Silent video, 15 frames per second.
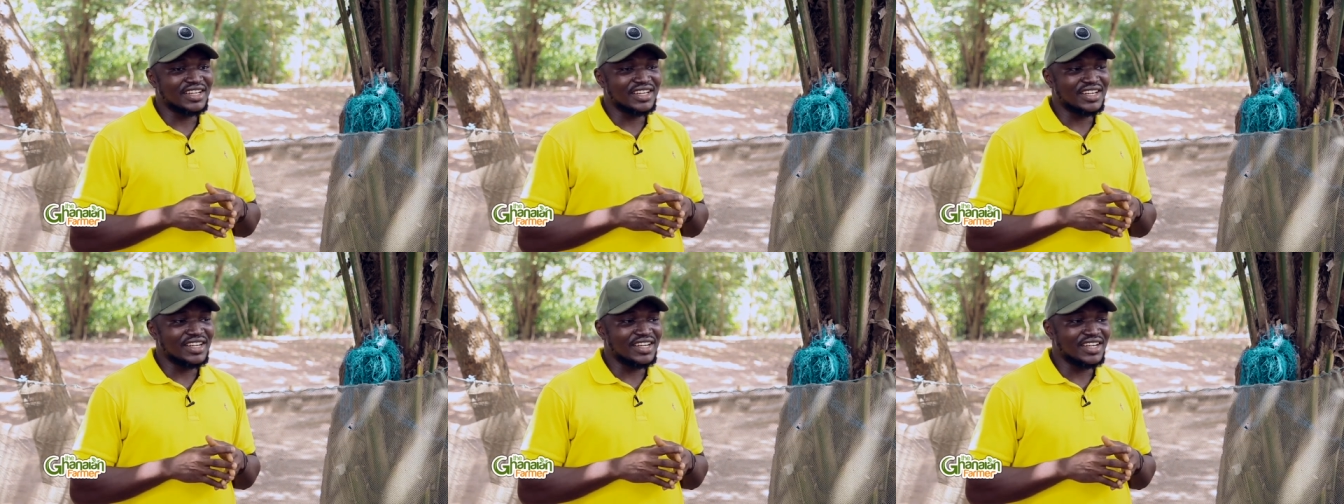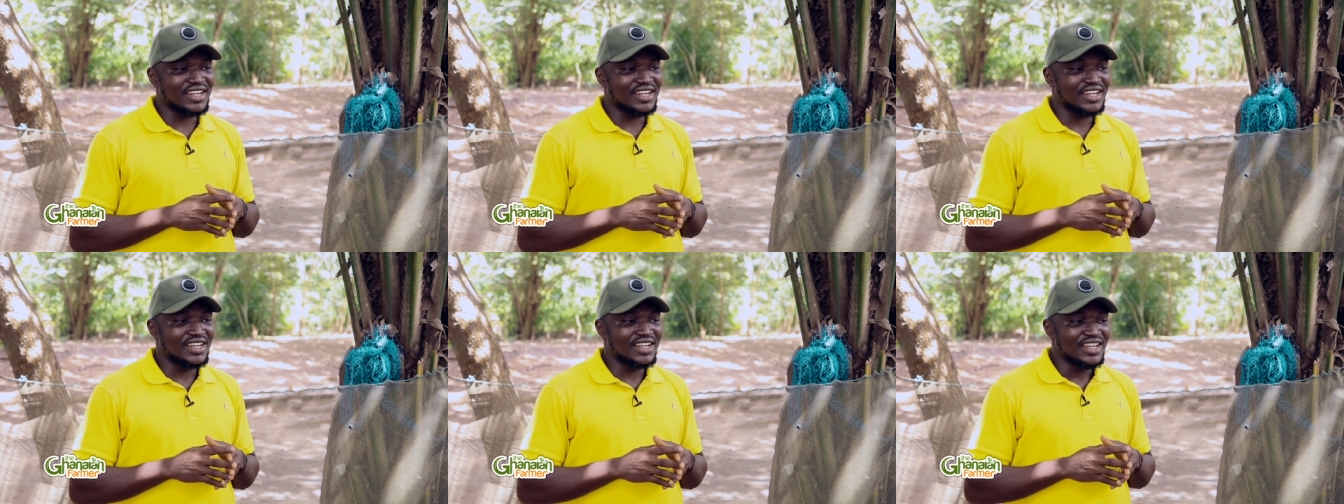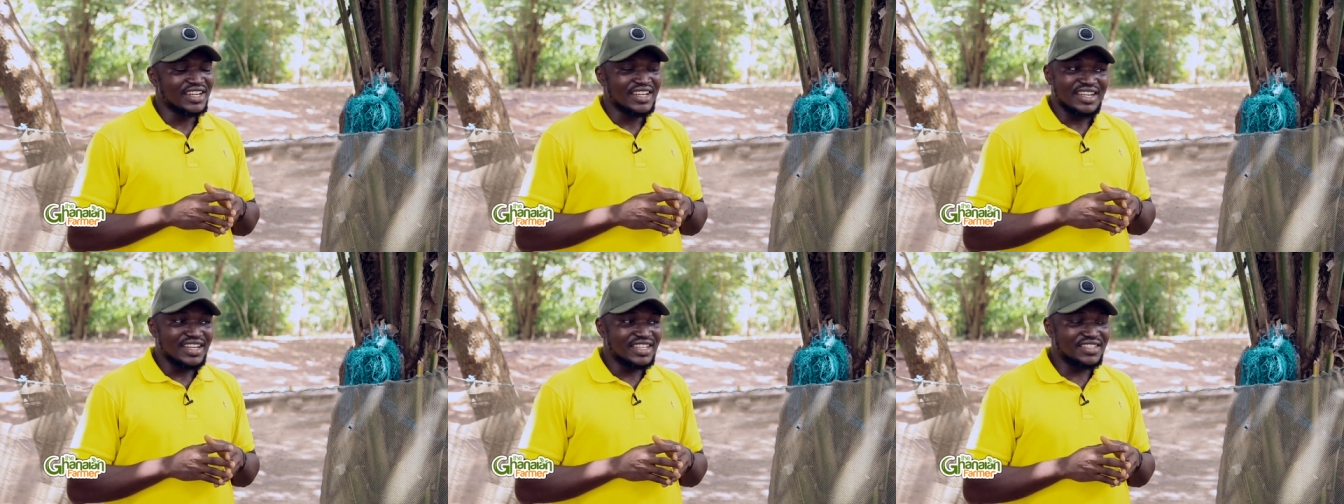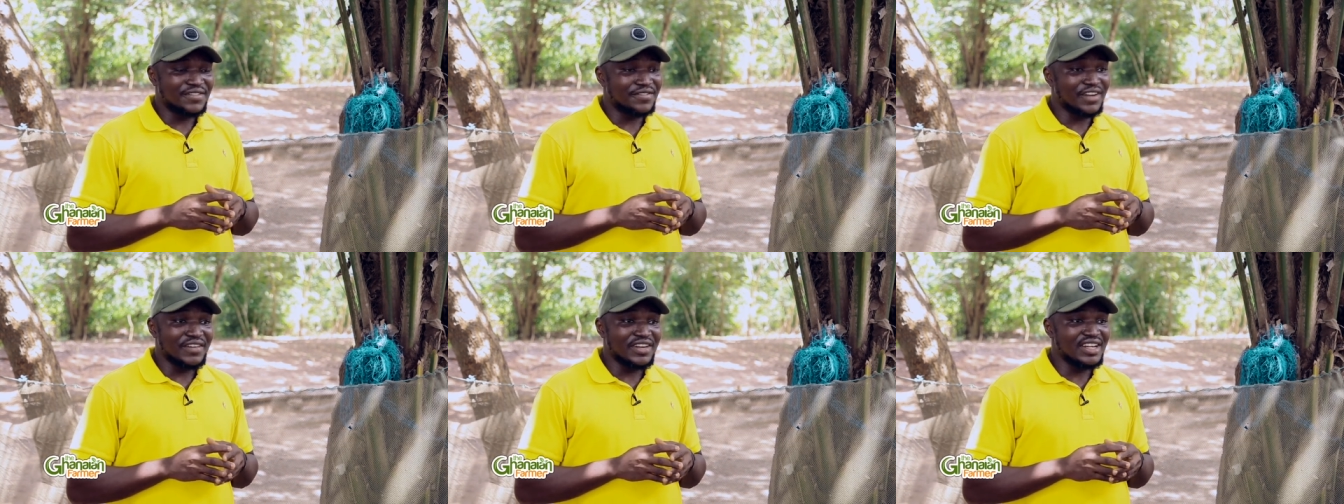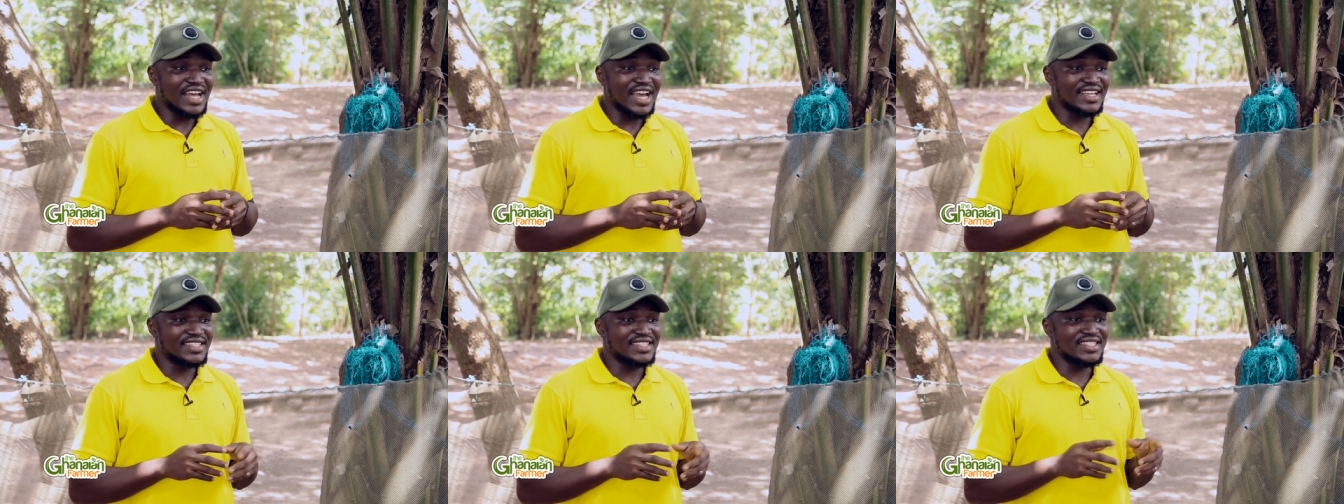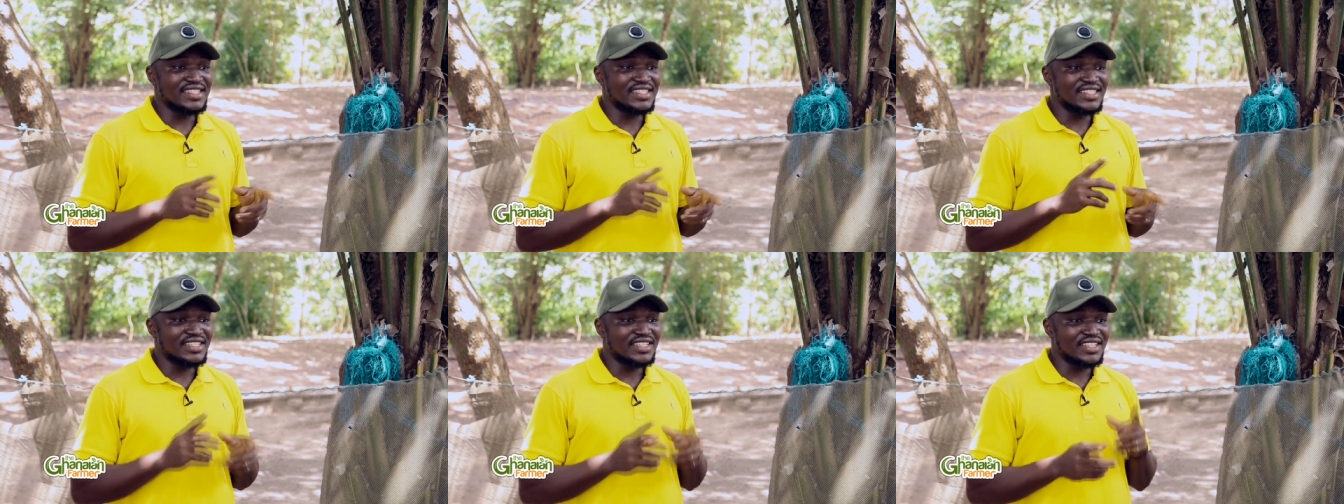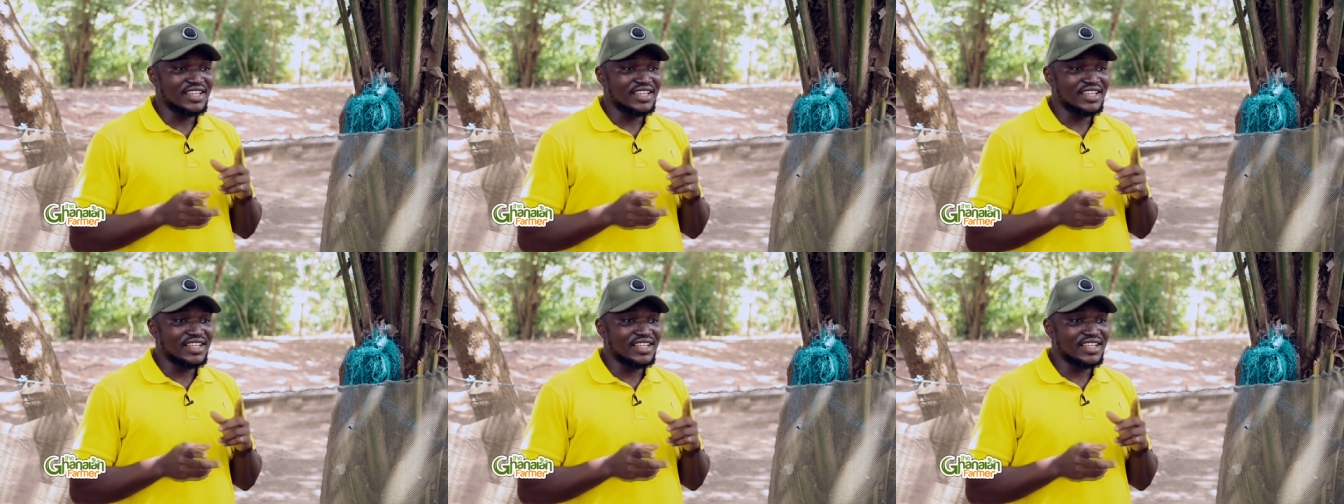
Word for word: uh, it's very dicey. Mm.